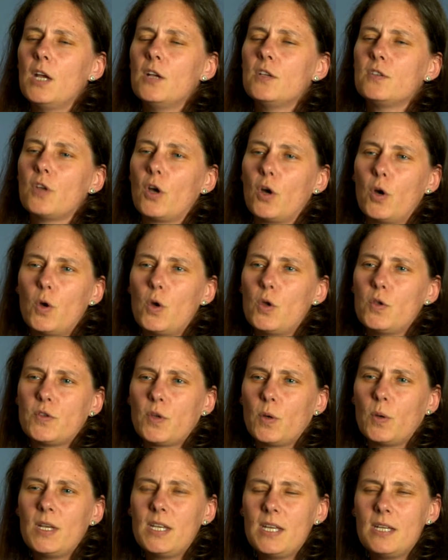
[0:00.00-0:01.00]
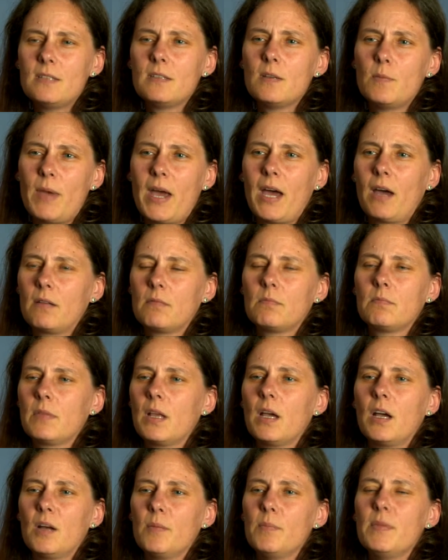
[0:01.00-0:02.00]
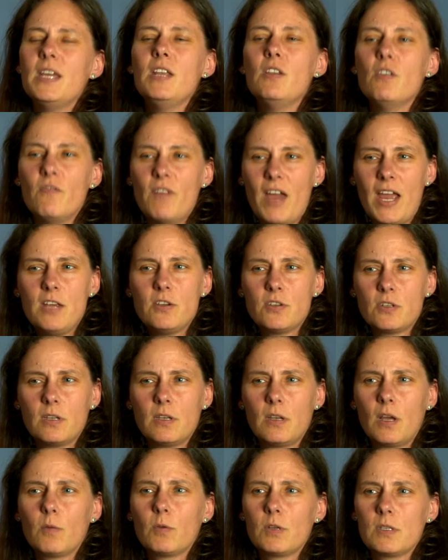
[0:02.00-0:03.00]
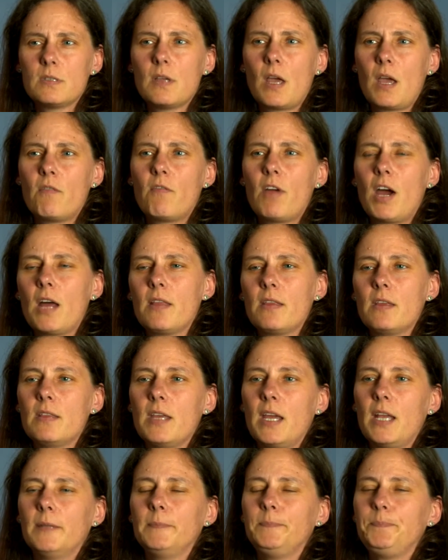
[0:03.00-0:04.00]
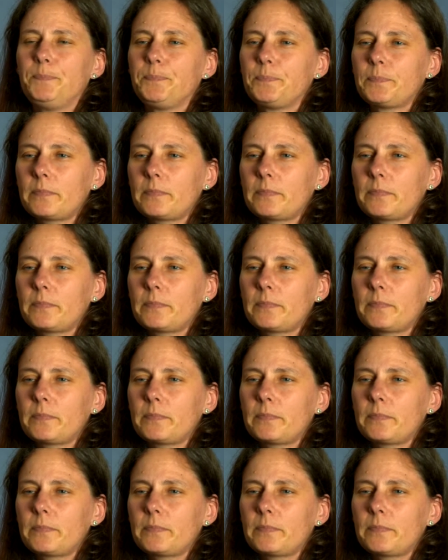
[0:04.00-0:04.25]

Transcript: So, so it is about um, innovation, I would say, rather than